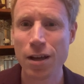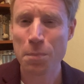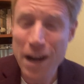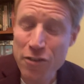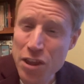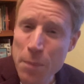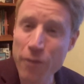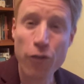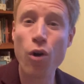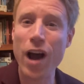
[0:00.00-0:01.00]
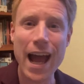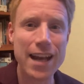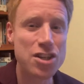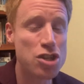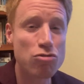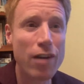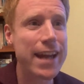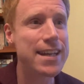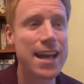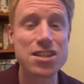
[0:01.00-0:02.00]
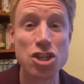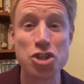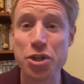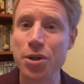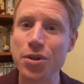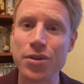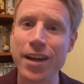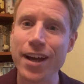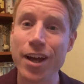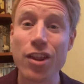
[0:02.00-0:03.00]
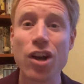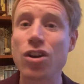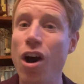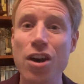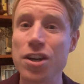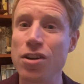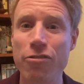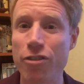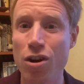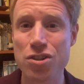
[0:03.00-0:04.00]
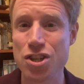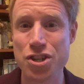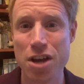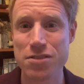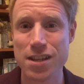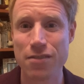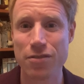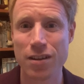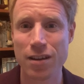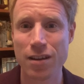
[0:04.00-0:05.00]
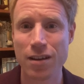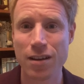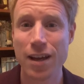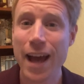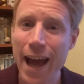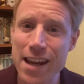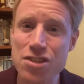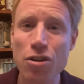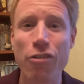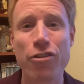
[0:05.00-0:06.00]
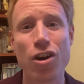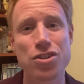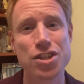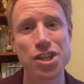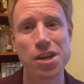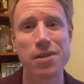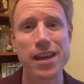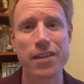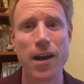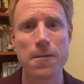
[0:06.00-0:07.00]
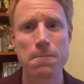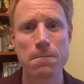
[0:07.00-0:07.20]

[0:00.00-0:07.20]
But everything beforehand just radiates this truth that God had not forgotten Joseph and he's not forgotten you either.